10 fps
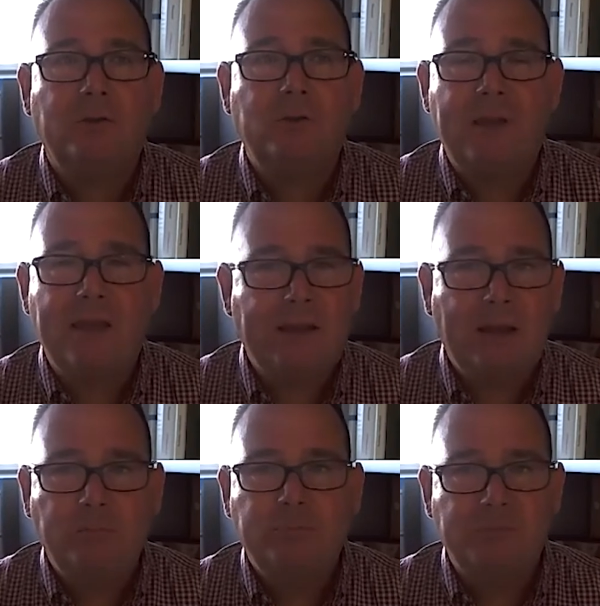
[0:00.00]
you can't
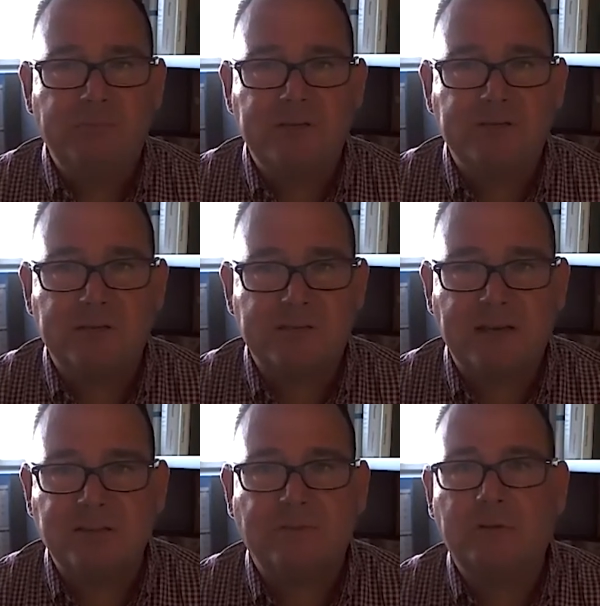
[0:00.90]
help but be
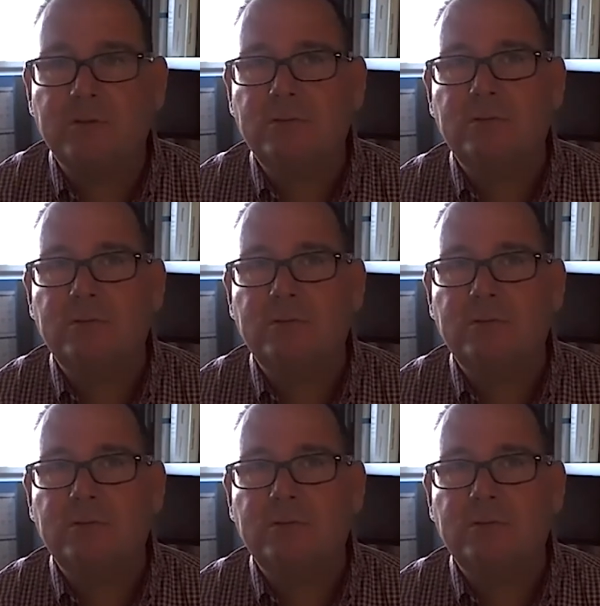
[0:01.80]
successful.